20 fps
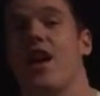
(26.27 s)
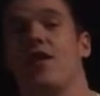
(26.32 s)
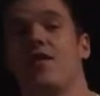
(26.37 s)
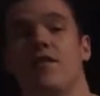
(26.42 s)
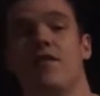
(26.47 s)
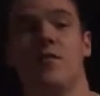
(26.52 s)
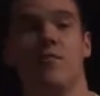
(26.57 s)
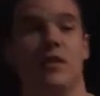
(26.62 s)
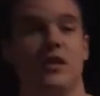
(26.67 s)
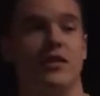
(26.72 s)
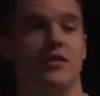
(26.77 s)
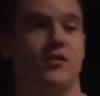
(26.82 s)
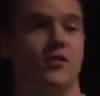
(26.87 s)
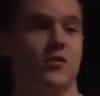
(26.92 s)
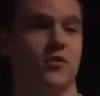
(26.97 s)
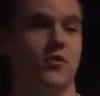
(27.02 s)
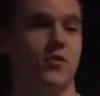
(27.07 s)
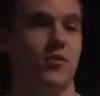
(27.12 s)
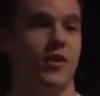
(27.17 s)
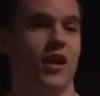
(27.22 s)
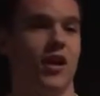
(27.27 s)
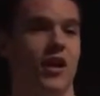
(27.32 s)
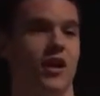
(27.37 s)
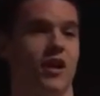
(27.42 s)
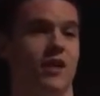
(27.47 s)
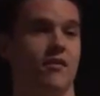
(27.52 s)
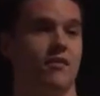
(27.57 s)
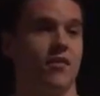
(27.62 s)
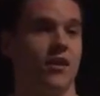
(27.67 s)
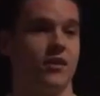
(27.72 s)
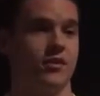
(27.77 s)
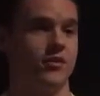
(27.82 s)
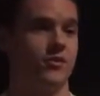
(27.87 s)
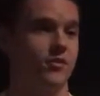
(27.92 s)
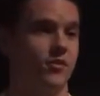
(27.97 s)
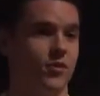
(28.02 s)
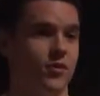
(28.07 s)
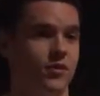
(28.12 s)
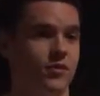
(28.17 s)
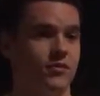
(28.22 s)
have you ever been to a
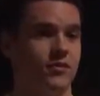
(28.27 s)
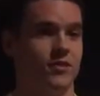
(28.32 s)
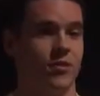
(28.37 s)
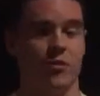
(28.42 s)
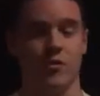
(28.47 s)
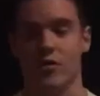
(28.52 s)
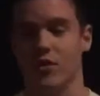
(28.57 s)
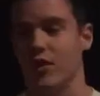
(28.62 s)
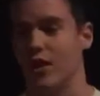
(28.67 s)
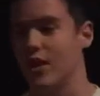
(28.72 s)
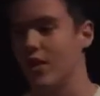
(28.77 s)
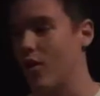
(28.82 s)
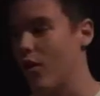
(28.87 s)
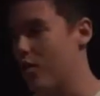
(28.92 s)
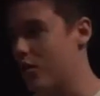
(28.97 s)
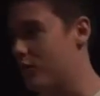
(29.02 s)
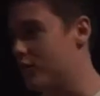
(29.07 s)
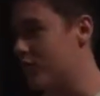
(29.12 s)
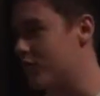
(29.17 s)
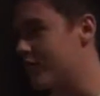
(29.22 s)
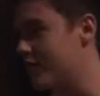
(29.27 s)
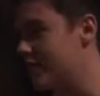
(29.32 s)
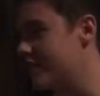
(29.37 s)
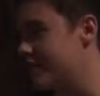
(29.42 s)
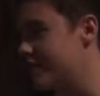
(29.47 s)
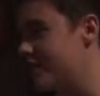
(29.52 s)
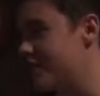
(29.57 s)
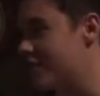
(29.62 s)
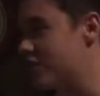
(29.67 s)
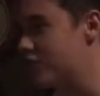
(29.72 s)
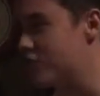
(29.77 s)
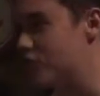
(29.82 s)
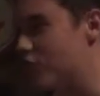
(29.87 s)
festival or a carnival and seen